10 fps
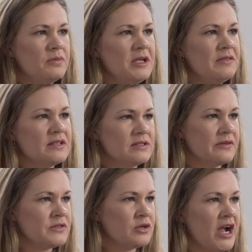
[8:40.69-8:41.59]
I mean, that
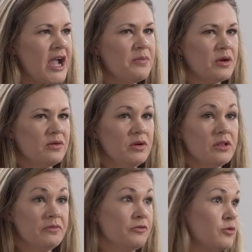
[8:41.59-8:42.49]
stuff's great, but we
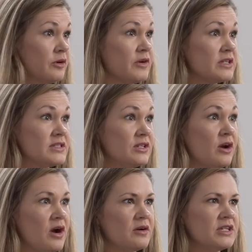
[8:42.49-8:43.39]
love the four of us to
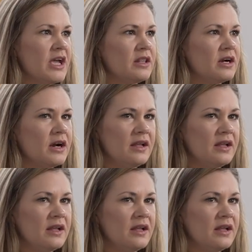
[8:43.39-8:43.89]
go out together.